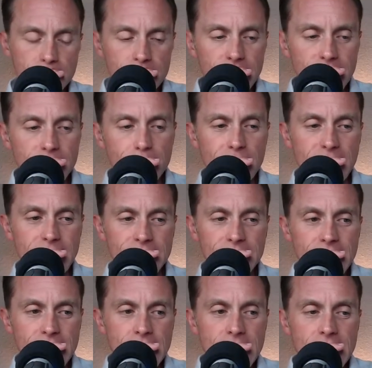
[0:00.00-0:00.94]
But
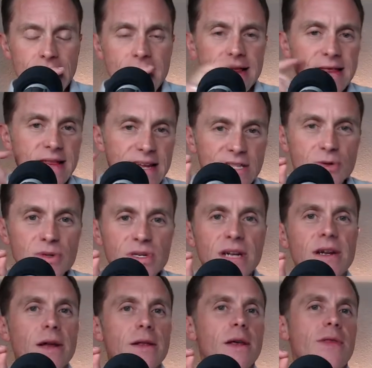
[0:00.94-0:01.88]
this was
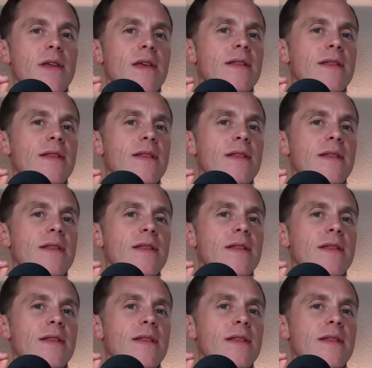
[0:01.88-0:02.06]
another thing